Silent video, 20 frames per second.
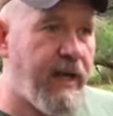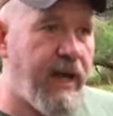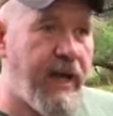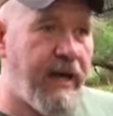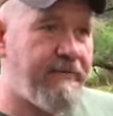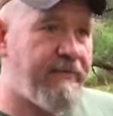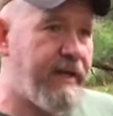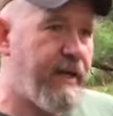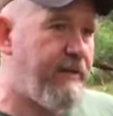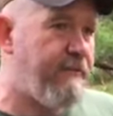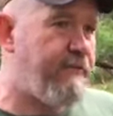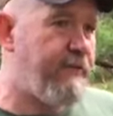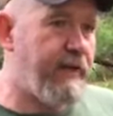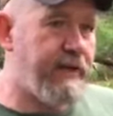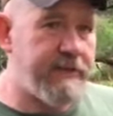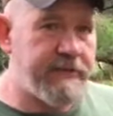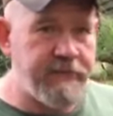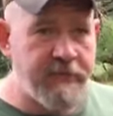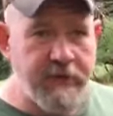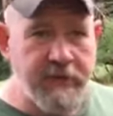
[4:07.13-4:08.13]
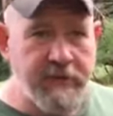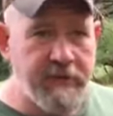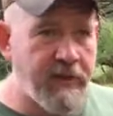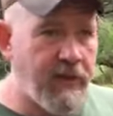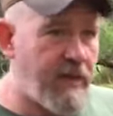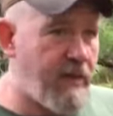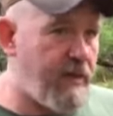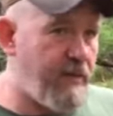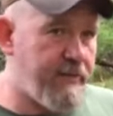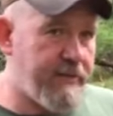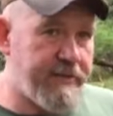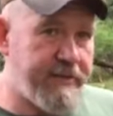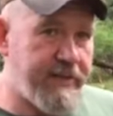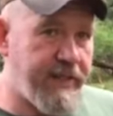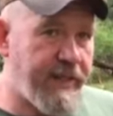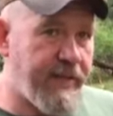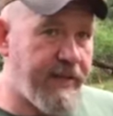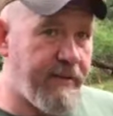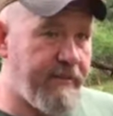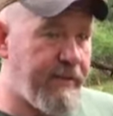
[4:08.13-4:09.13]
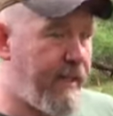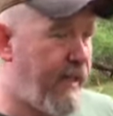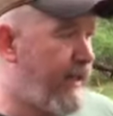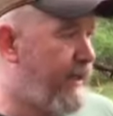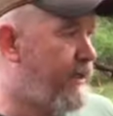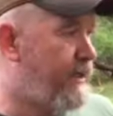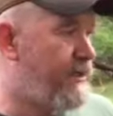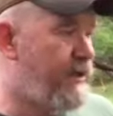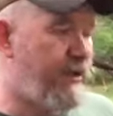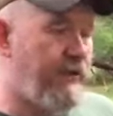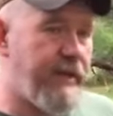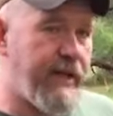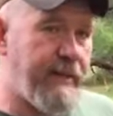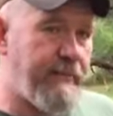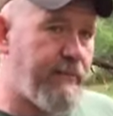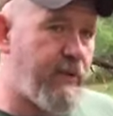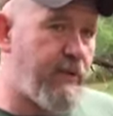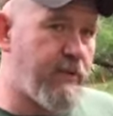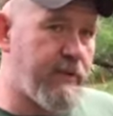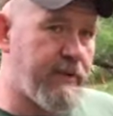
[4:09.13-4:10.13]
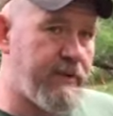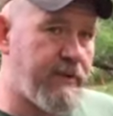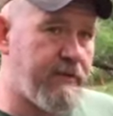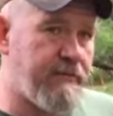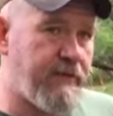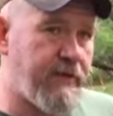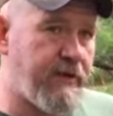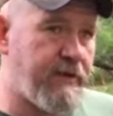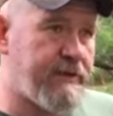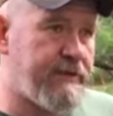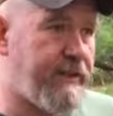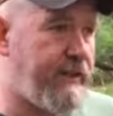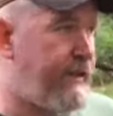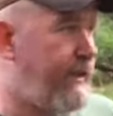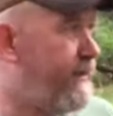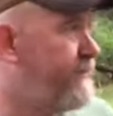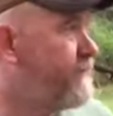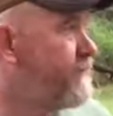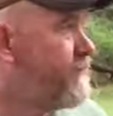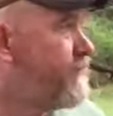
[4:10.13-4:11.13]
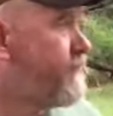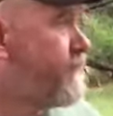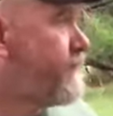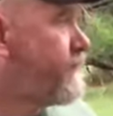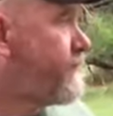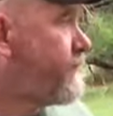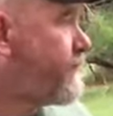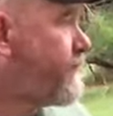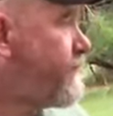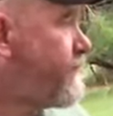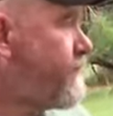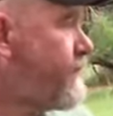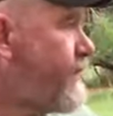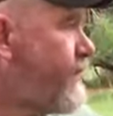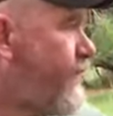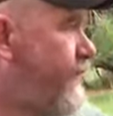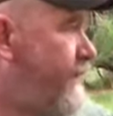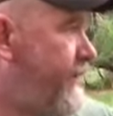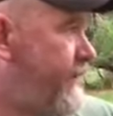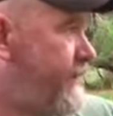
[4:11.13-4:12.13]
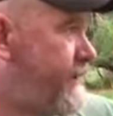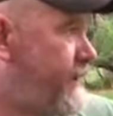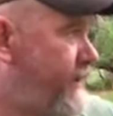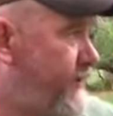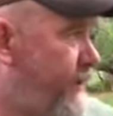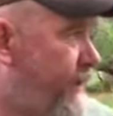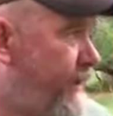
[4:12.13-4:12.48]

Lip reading: I've got fresh fruit all the time, and I can do that more with diversity. These 2 are